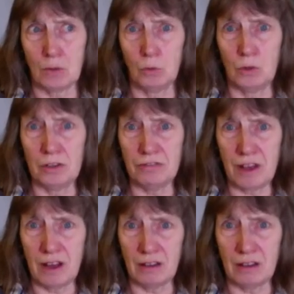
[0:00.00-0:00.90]
we
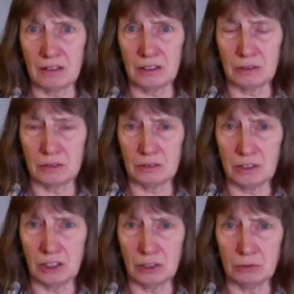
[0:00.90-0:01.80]
felt that,
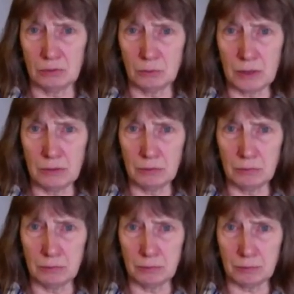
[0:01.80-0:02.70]
you know, we
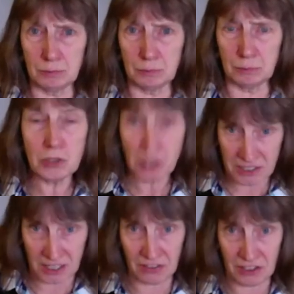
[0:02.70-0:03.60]
put
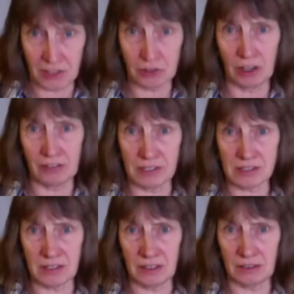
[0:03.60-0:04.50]
ourselves in the driving
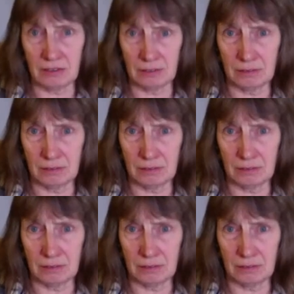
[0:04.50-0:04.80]
seat